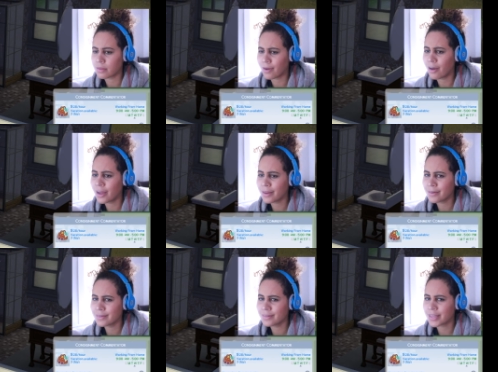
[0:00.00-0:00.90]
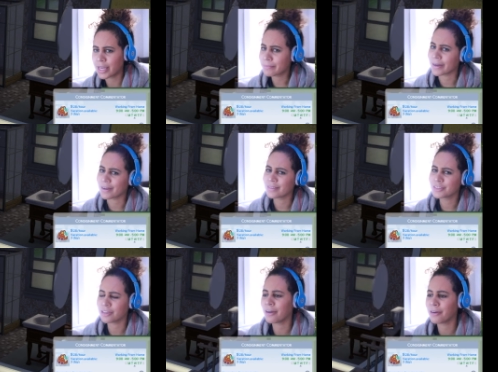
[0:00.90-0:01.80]
on camera.
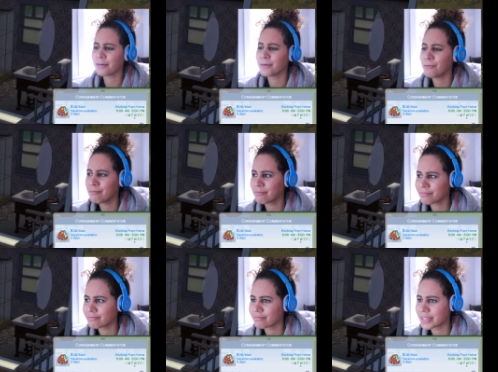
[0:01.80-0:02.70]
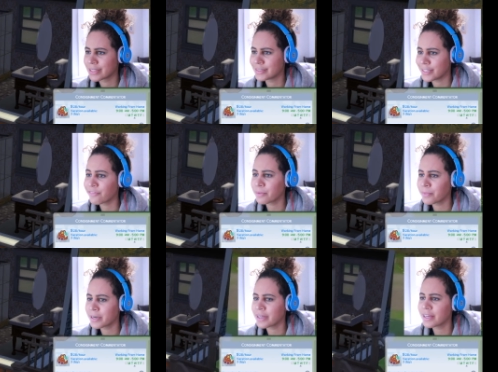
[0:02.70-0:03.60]
So definitely
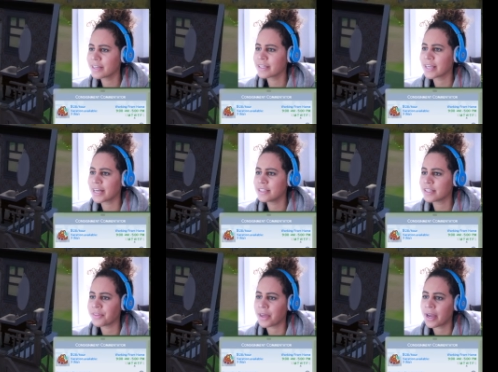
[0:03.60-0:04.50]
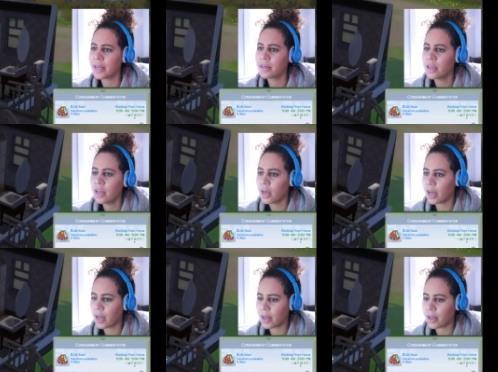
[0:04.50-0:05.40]
want to get into that.
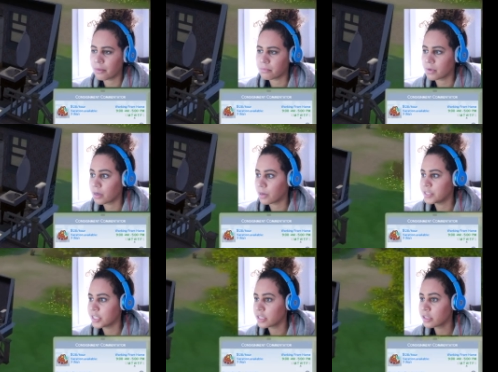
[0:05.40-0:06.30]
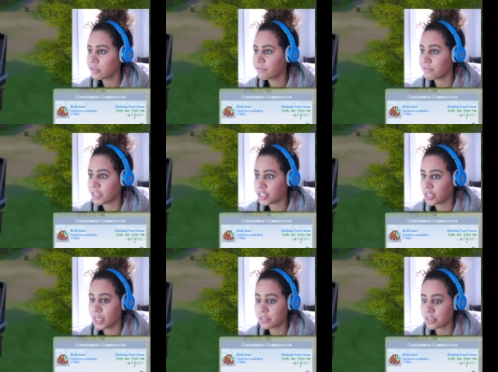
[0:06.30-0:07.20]
Um, we did a little
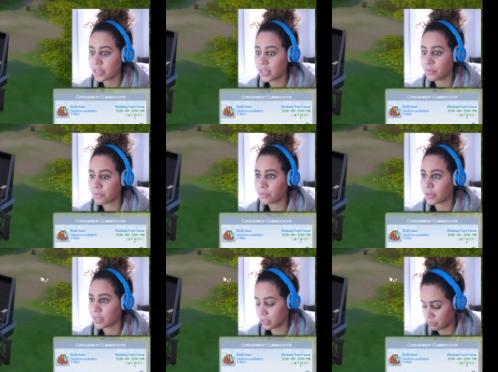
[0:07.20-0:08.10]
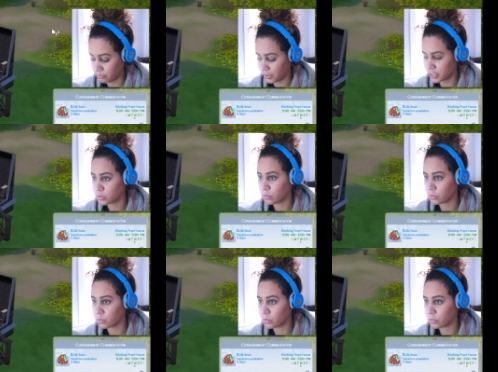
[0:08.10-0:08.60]
fishing yesterday with William, which